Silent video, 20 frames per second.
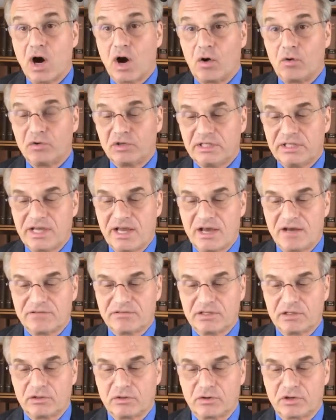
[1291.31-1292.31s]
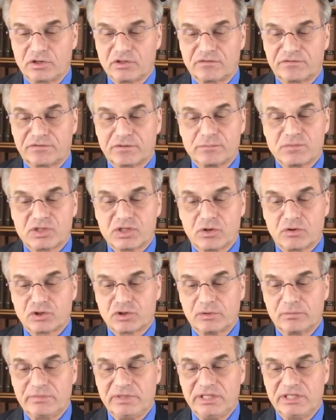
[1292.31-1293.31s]
only having learned from
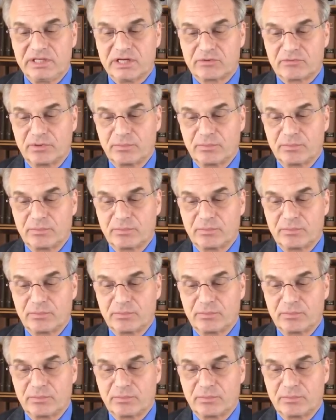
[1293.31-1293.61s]
social media